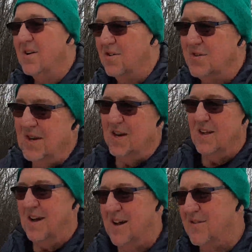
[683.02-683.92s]
O'Day
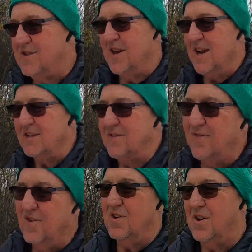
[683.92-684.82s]
will have his hands
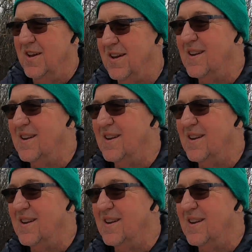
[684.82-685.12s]
full